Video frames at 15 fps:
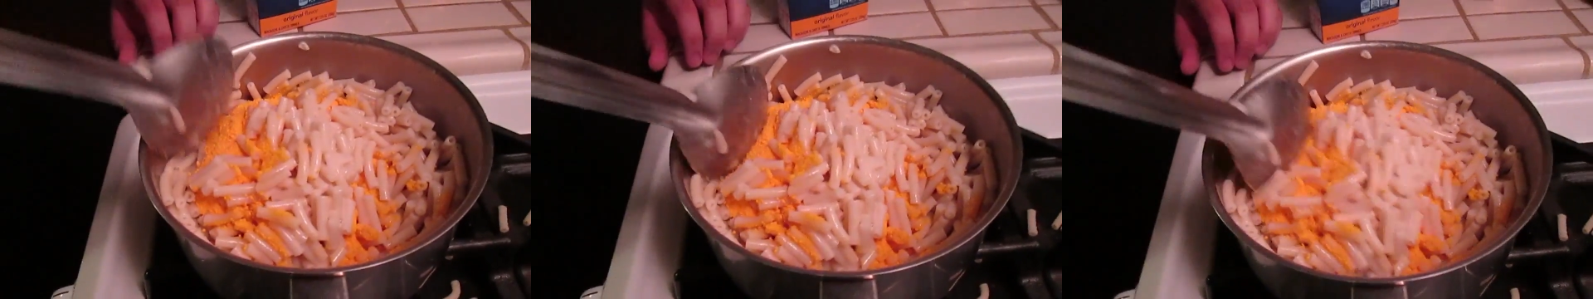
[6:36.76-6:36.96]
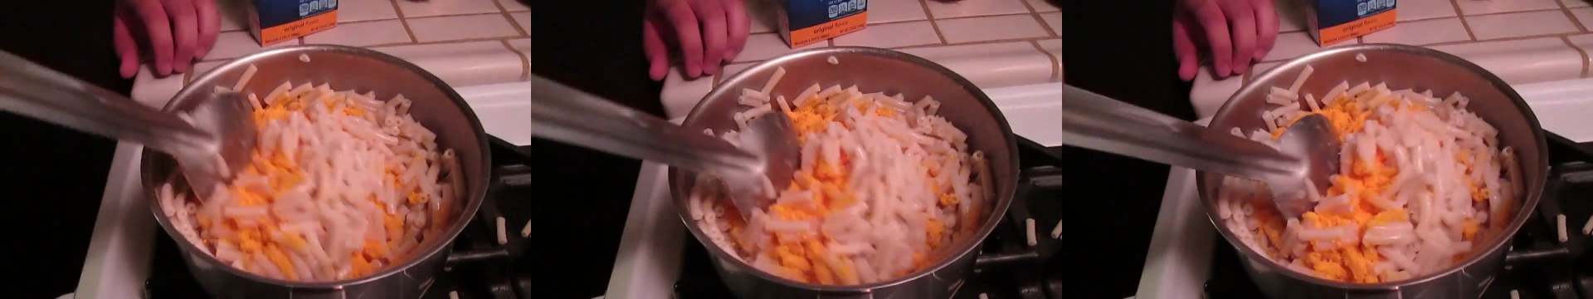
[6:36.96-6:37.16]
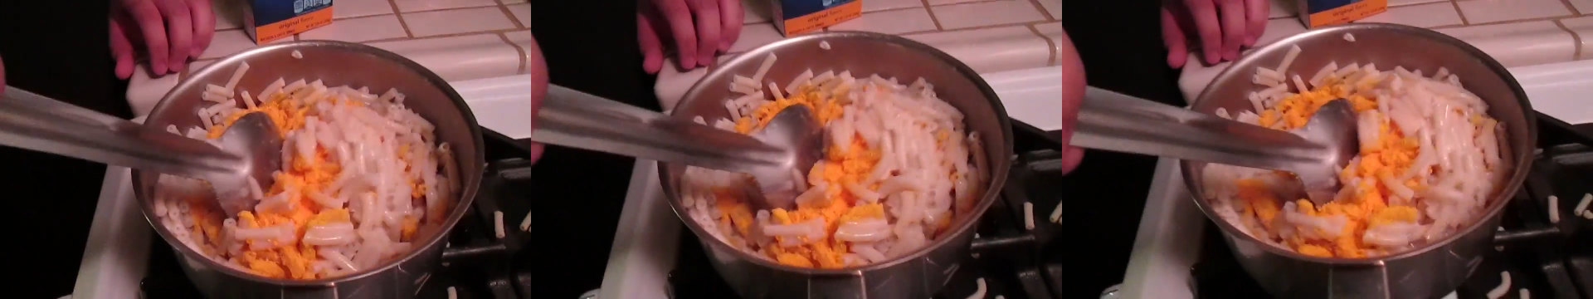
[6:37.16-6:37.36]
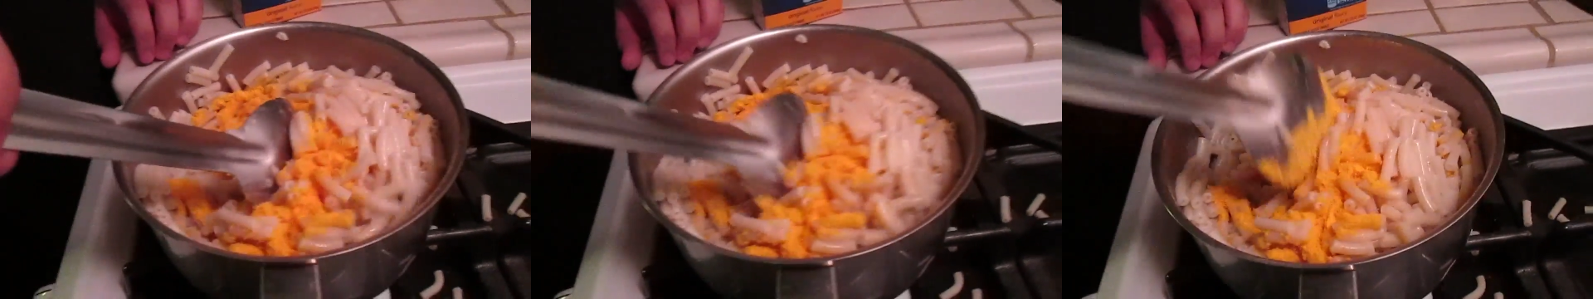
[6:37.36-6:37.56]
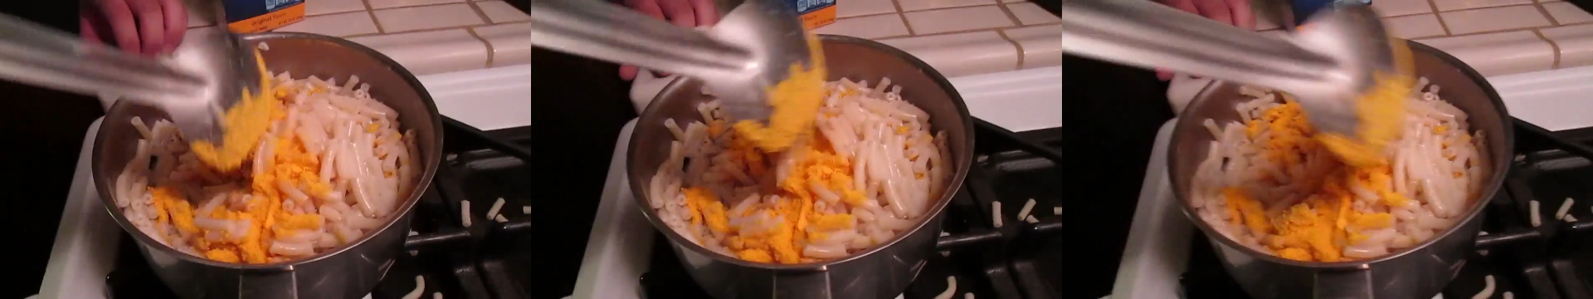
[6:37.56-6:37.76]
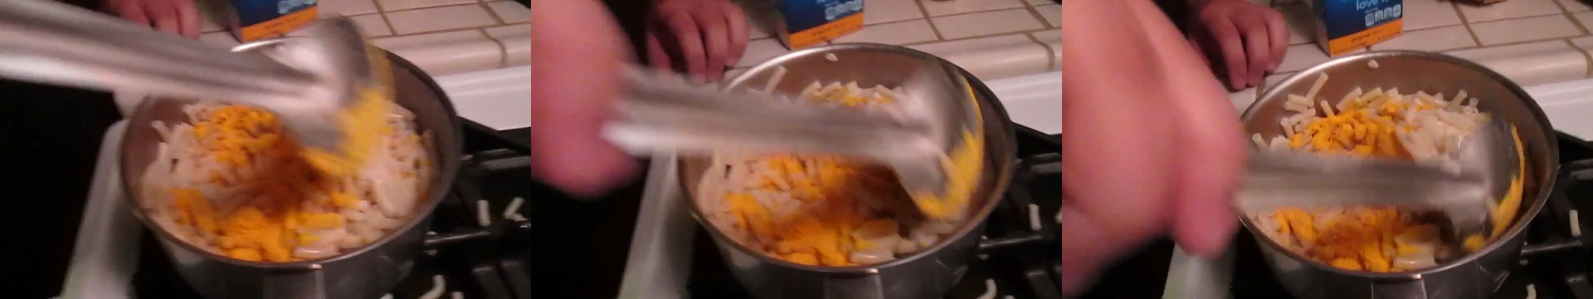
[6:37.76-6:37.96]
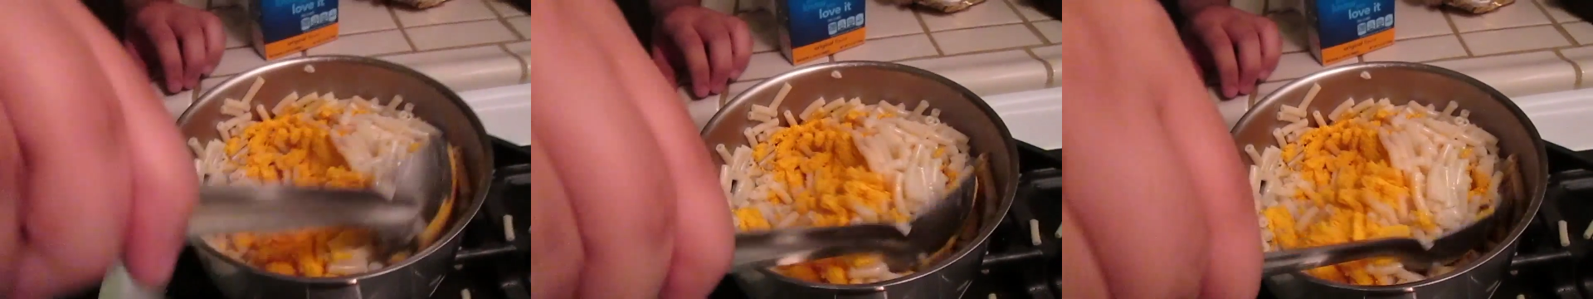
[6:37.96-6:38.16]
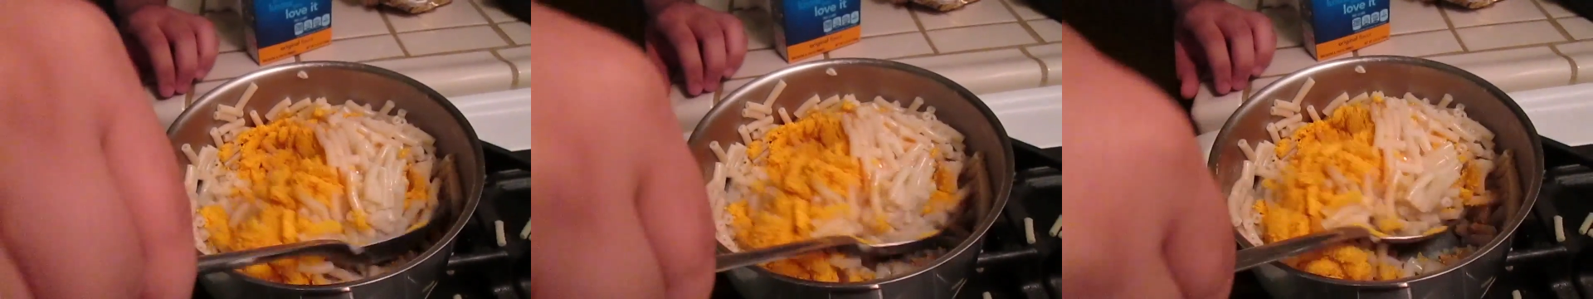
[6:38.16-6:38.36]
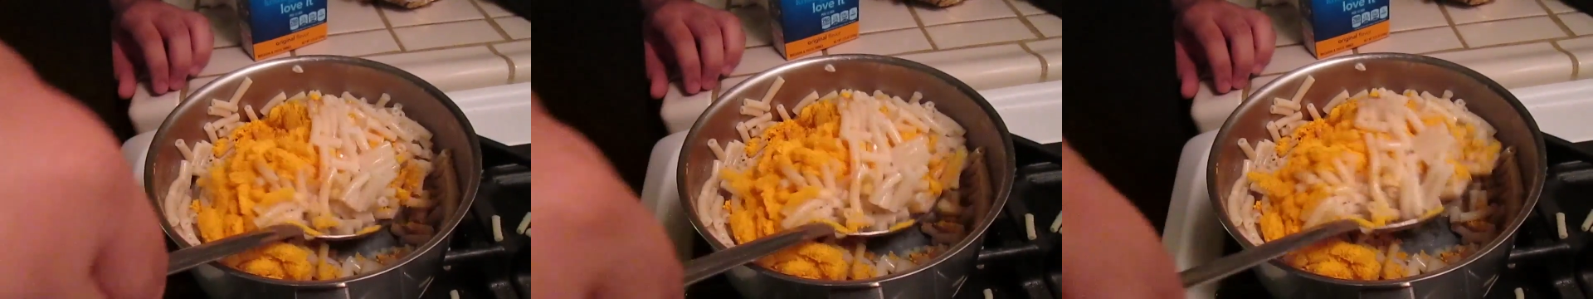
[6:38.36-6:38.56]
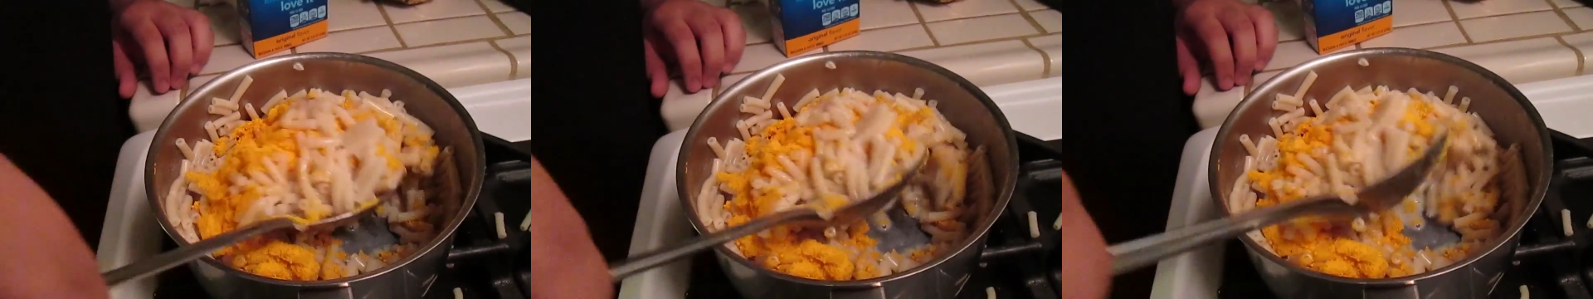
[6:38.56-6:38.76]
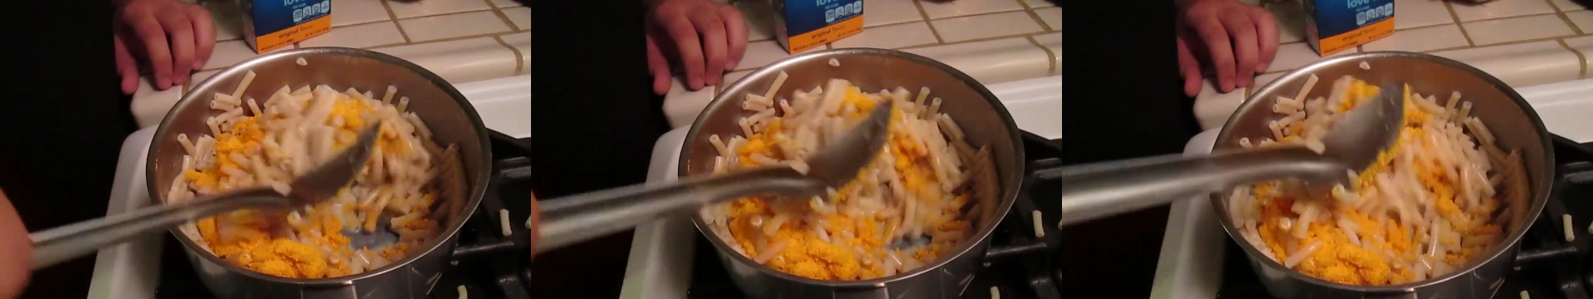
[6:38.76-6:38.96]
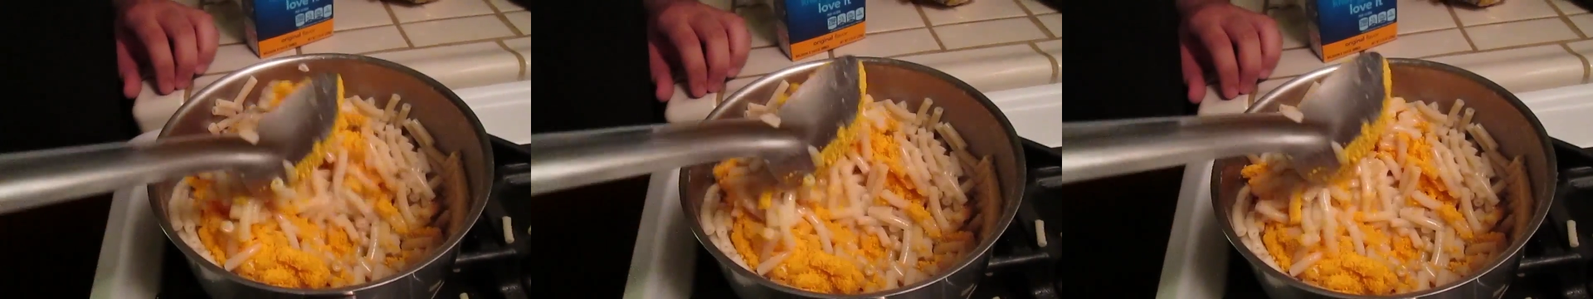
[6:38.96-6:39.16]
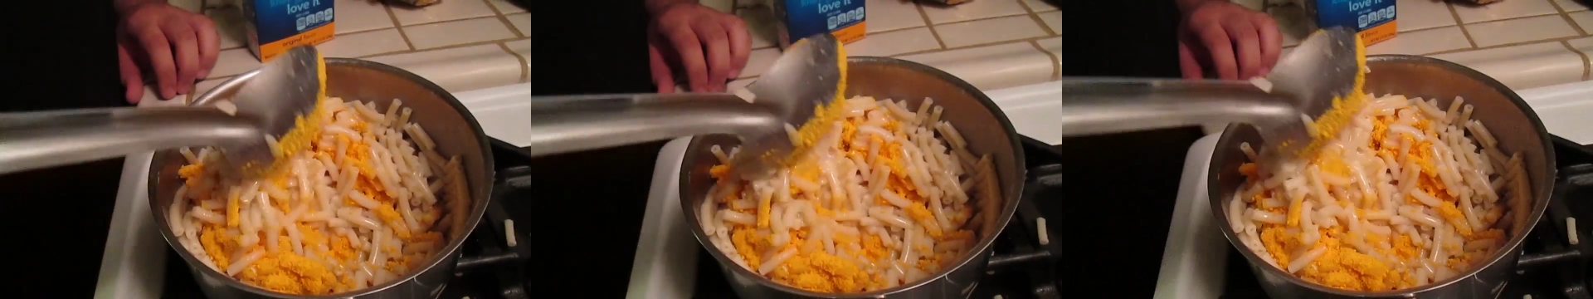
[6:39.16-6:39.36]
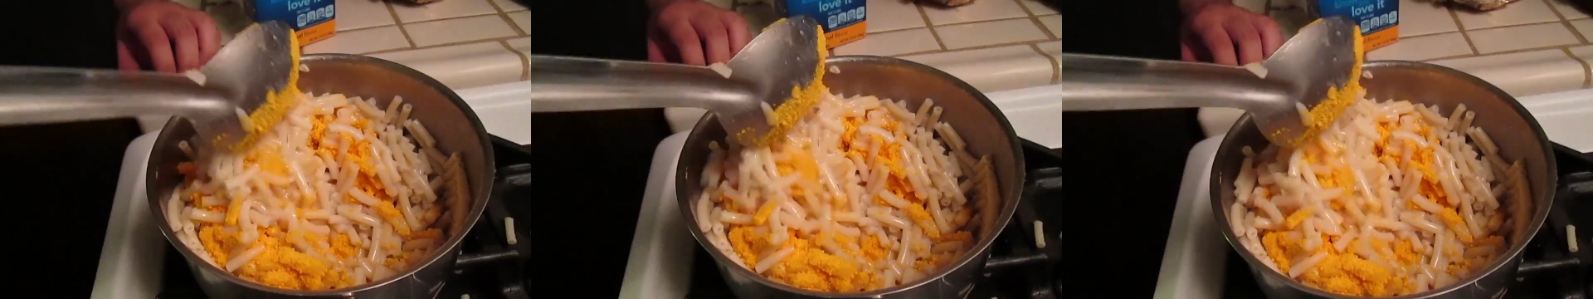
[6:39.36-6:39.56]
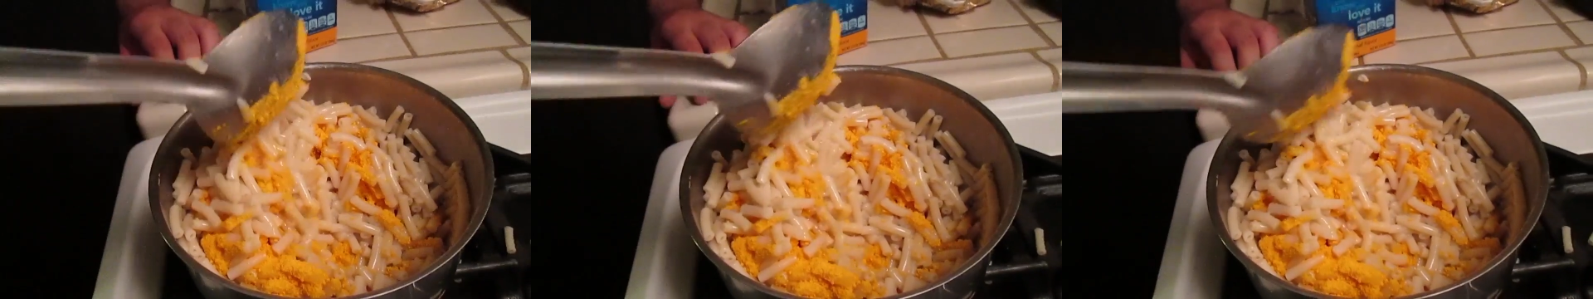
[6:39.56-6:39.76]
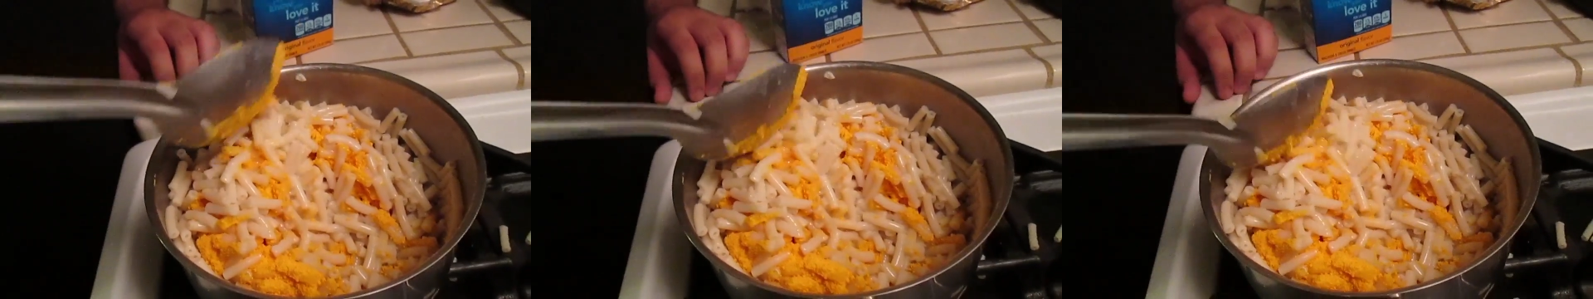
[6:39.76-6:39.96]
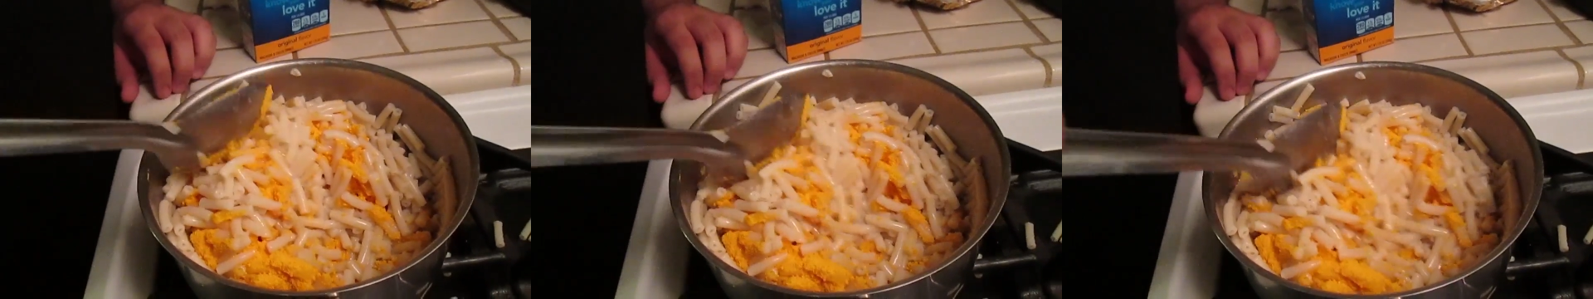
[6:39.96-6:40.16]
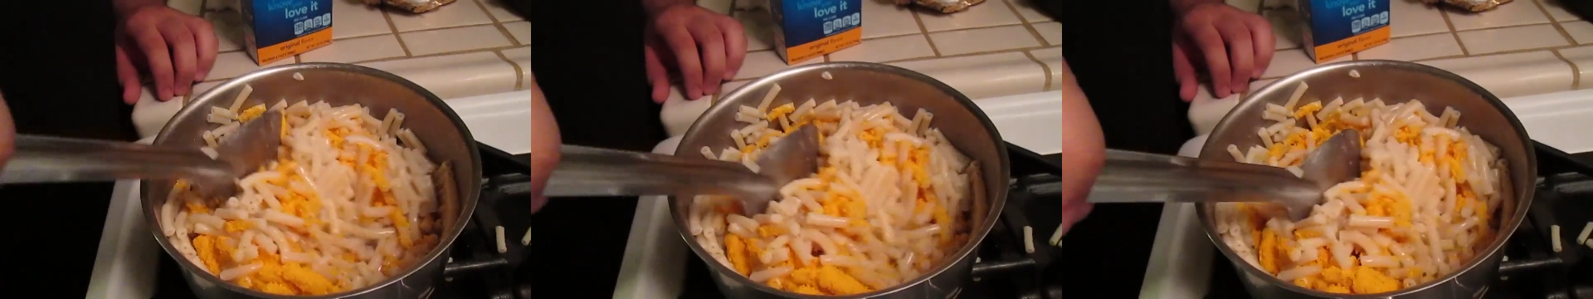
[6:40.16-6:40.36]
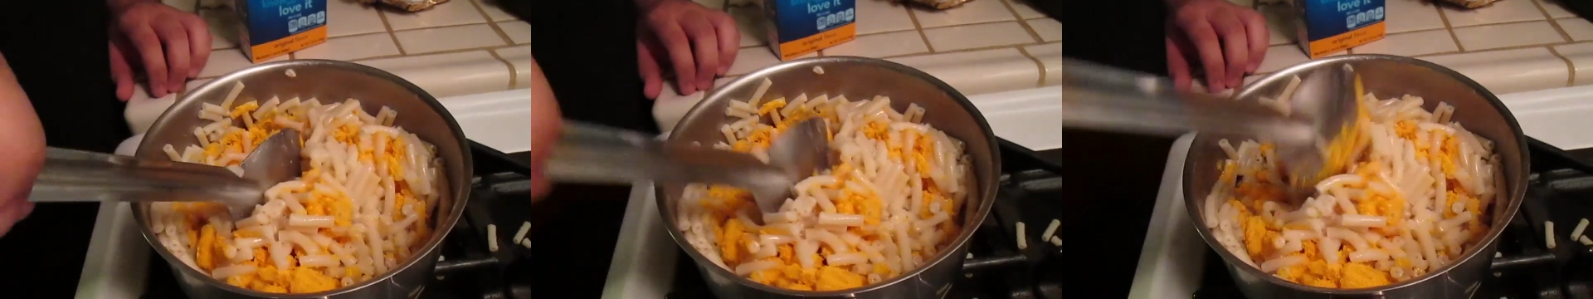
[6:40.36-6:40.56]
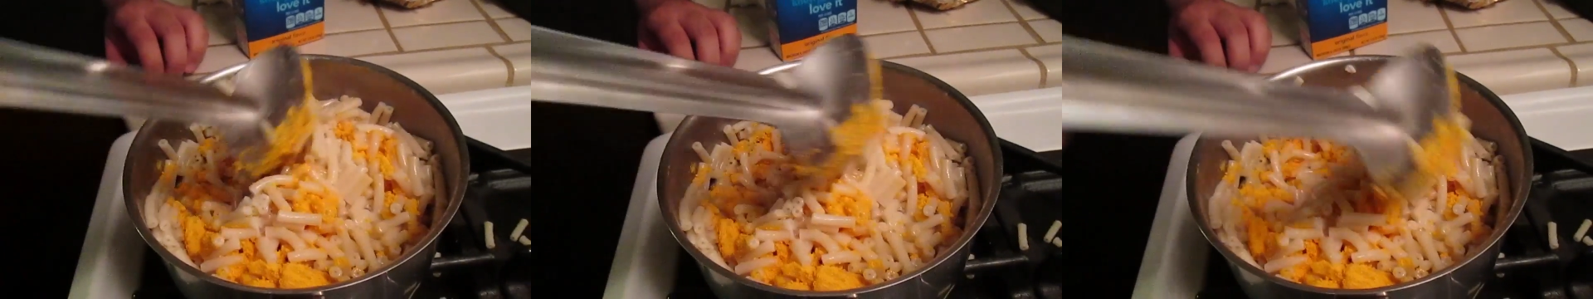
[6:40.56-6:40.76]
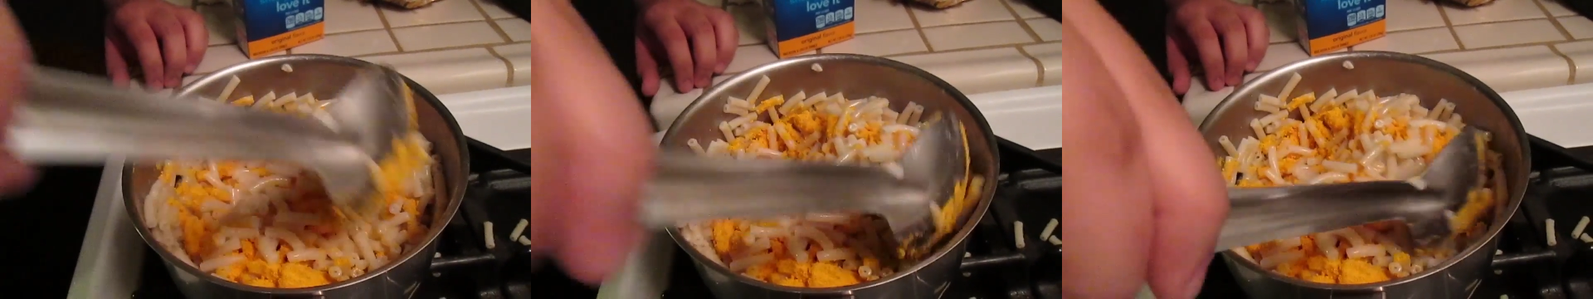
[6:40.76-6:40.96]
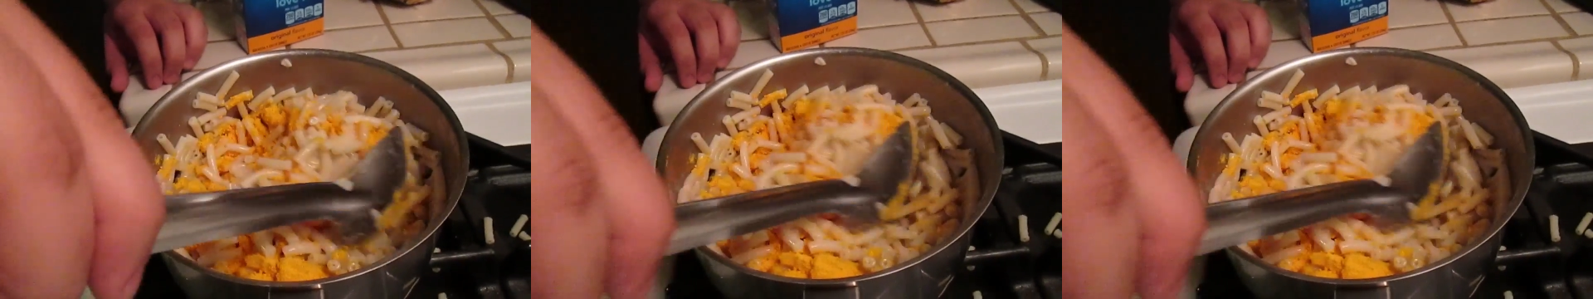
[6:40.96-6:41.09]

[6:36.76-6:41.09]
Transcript: Nobody's mouth can be seen.